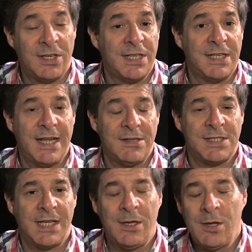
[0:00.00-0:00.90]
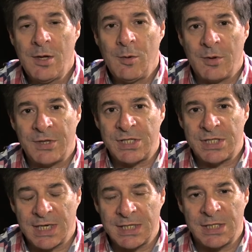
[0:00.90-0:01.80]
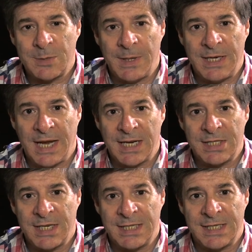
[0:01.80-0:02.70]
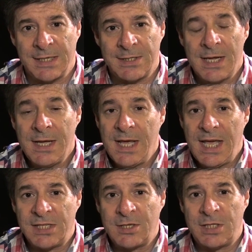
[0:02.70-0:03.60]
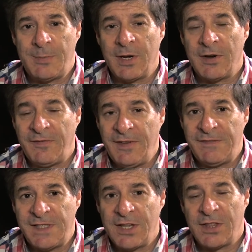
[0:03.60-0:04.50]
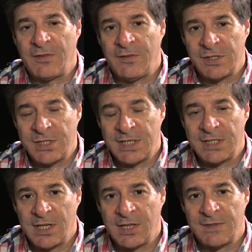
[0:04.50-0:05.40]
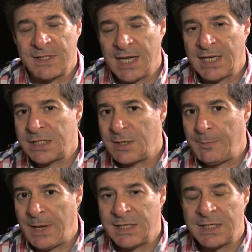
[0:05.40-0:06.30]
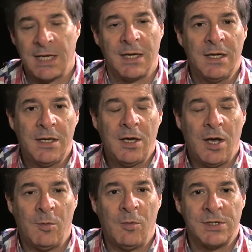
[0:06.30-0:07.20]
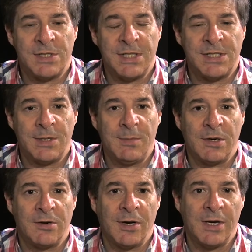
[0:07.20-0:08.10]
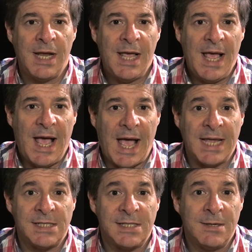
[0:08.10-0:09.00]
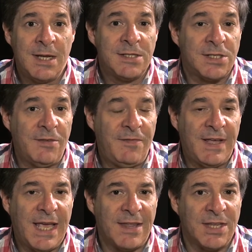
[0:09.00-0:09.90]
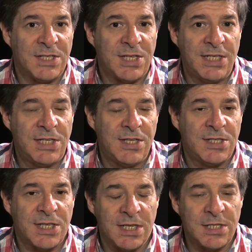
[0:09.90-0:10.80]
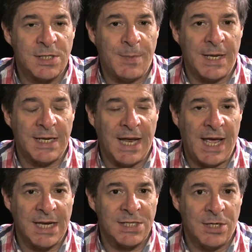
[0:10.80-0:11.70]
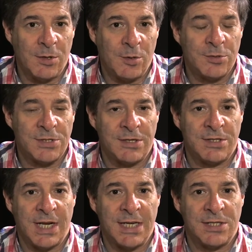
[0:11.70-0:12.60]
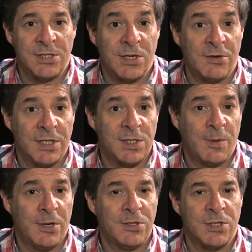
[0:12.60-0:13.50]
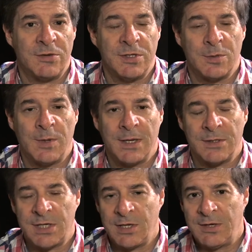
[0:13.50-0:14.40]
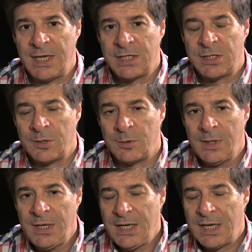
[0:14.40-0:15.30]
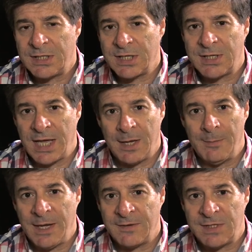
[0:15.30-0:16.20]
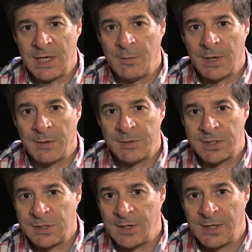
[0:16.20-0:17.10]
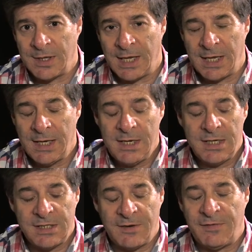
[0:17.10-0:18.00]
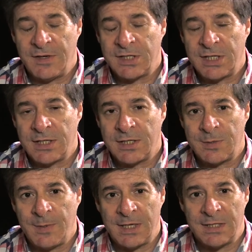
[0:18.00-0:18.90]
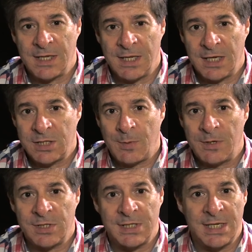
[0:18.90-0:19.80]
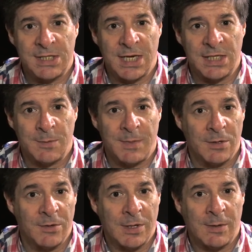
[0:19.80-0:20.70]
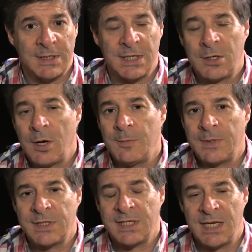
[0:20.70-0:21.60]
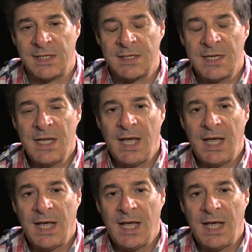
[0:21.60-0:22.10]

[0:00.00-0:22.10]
you can now see what the shutter speed actually does. It's good to be on a 50th or a 60th of a second depending on what system you're on and don't forget that changing the shutter speed actually also changes your exposure as well. So you need to adjust that. You may have seen when I was doing the different shutter speeds that the exposure did change a bit, although I did compensate